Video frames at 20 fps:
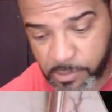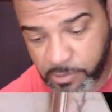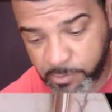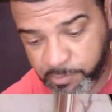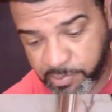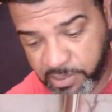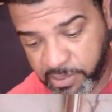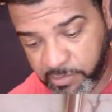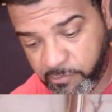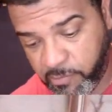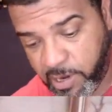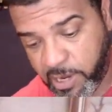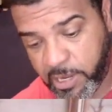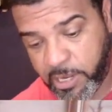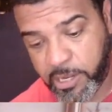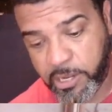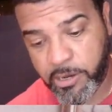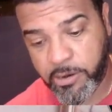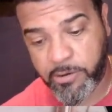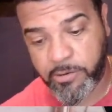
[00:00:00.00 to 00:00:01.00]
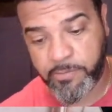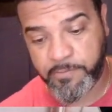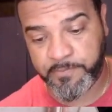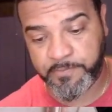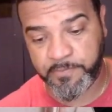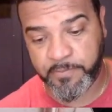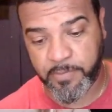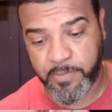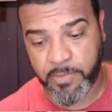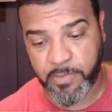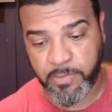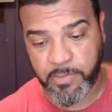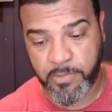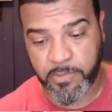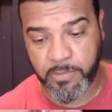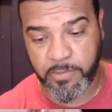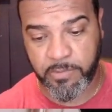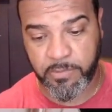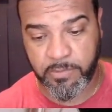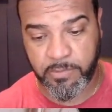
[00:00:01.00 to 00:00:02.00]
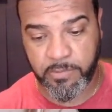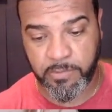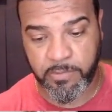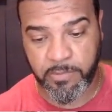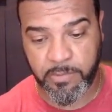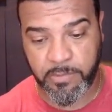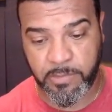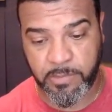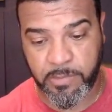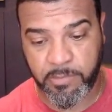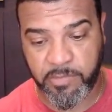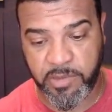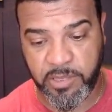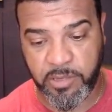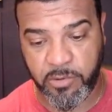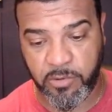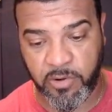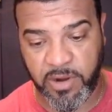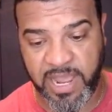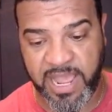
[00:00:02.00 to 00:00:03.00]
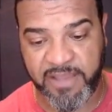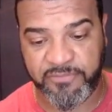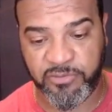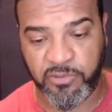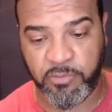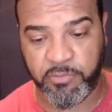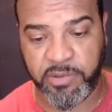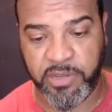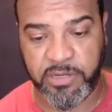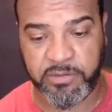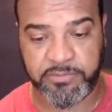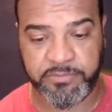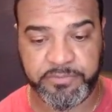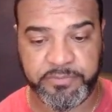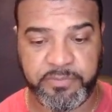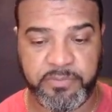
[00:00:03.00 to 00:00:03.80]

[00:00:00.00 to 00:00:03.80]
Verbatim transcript: me put it right here. I mean, you don't have to, but